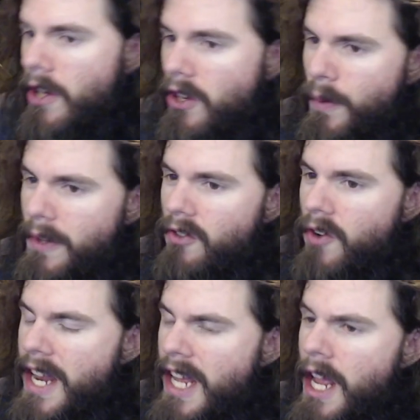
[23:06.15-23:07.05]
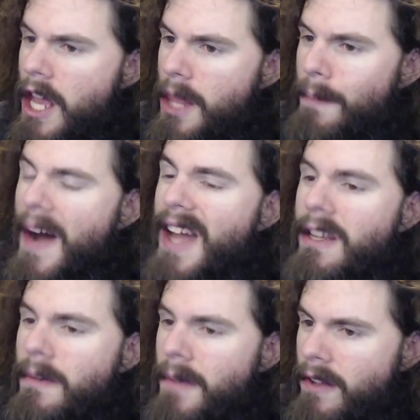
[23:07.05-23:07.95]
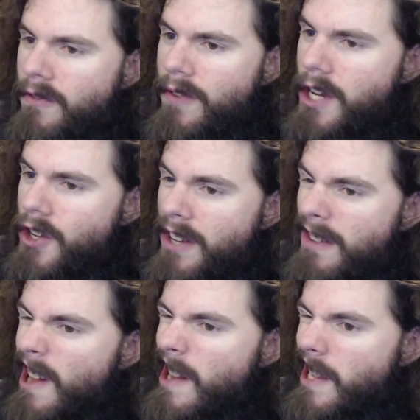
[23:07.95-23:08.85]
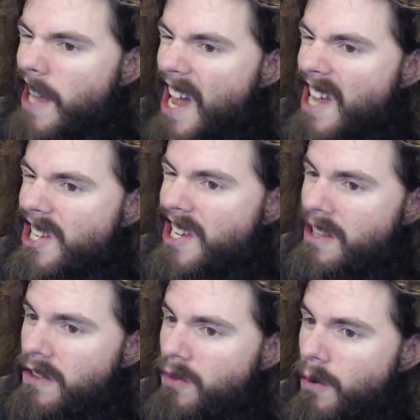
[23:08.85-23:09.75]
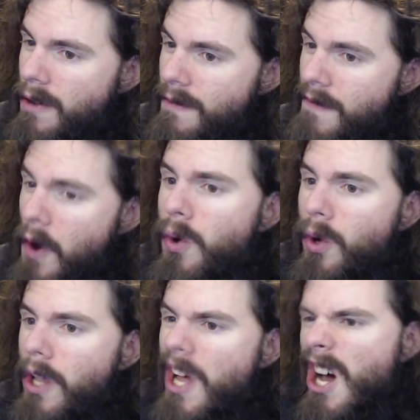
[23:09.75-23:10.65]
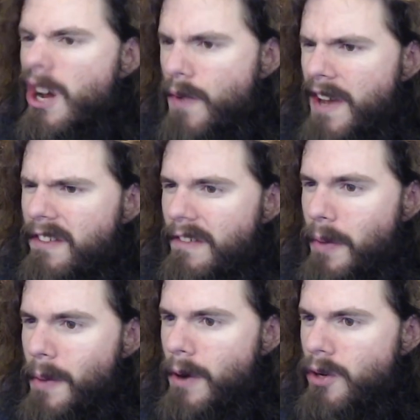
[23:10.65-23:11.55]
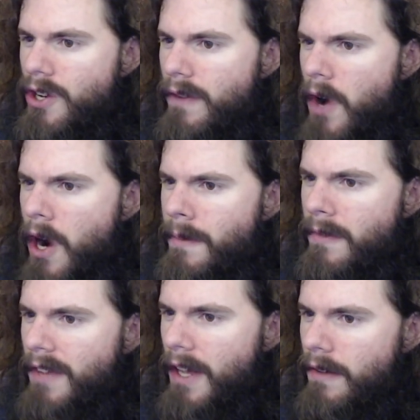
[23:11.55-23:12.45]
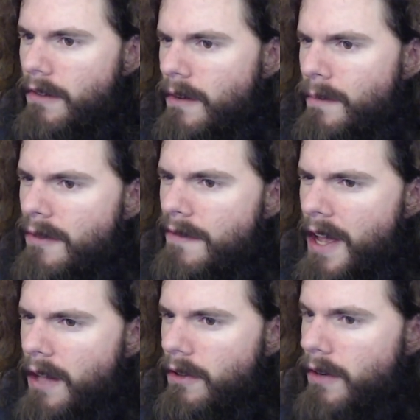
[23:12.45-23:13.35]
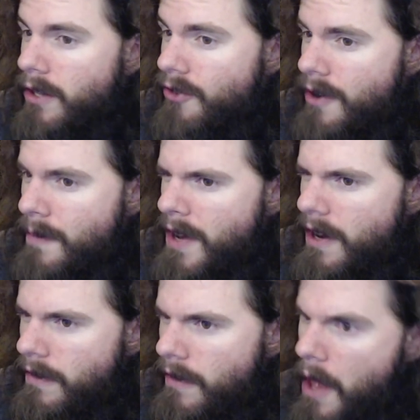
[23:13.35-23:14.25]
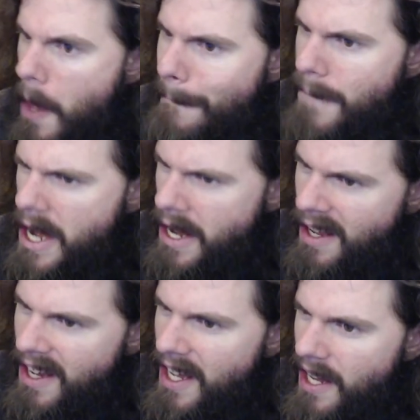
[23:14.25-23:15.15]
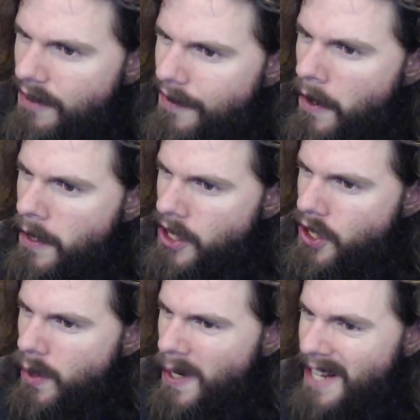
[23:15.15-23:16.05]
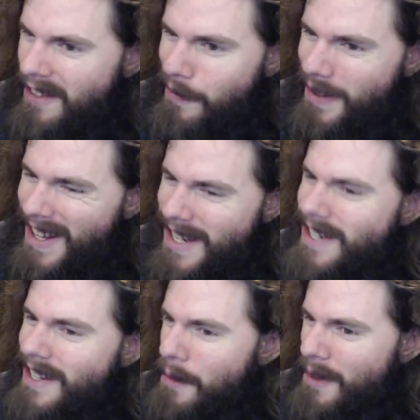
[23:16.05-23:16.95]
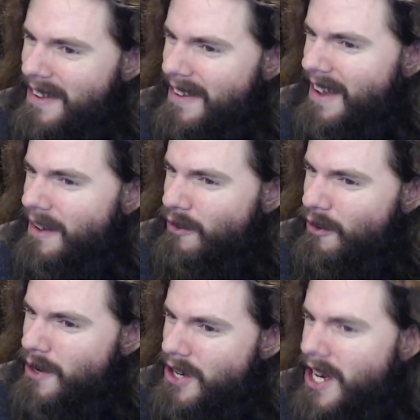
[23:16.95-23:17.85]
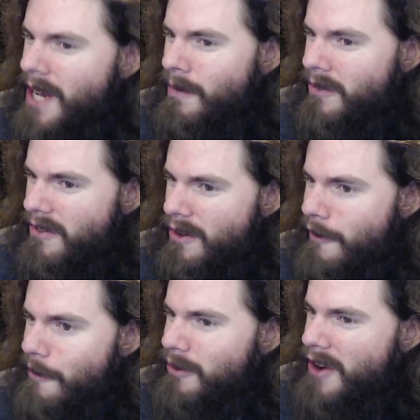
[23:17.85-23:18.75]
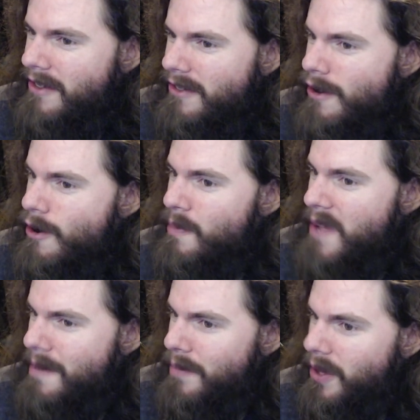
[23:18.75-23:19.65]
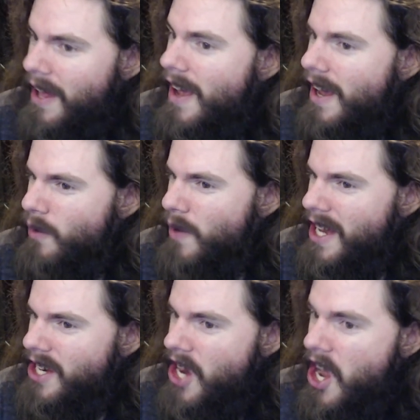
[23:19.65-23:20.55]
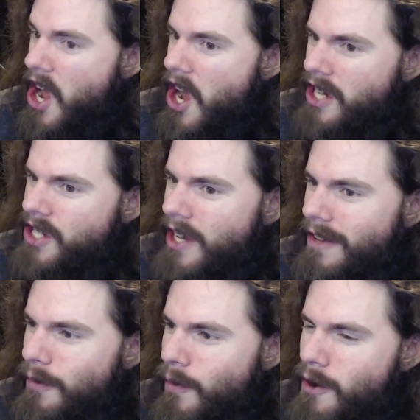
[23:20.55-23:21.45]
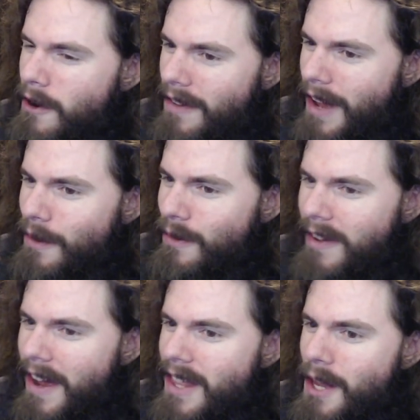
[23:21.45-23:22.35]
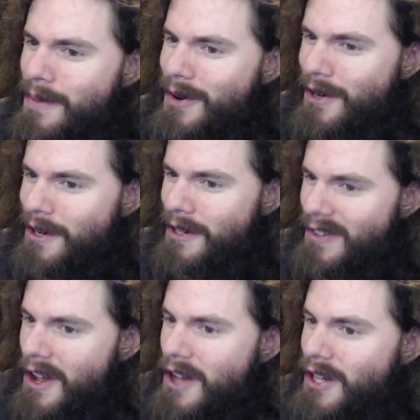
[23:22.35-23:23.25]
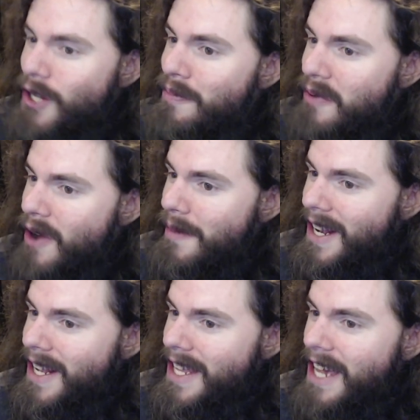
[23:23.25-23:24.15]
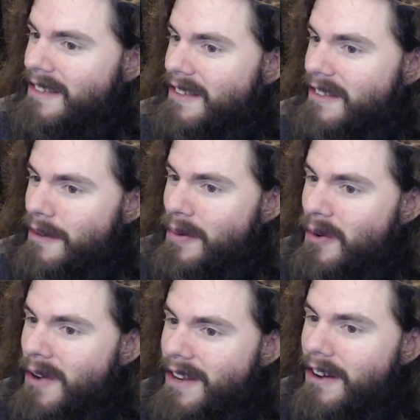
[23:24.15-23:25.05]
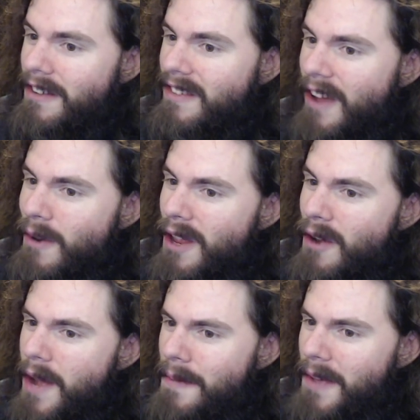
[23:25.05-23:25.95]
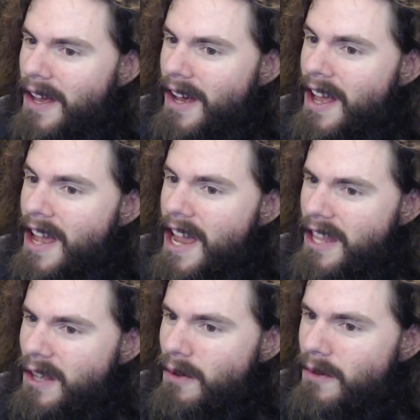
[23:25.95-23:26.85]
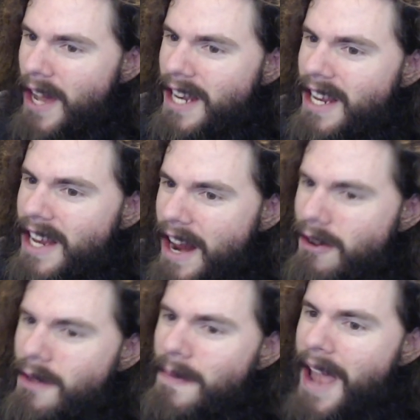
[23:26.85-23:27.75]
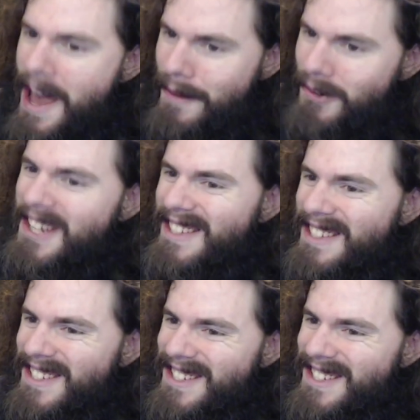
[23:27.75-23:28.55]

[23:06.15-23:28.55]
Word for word: To its credit, the Biden administration is not engaged in the sort of vocal, aggressive promotion of arms sales that have prevailed during the Trump years, but it has fallen short in its pledge to limit sales to regimes that repress their own people and wage unjust wars outside their borders. Two prominent cases in point are Saudi Arabia and the United Arab Emirates.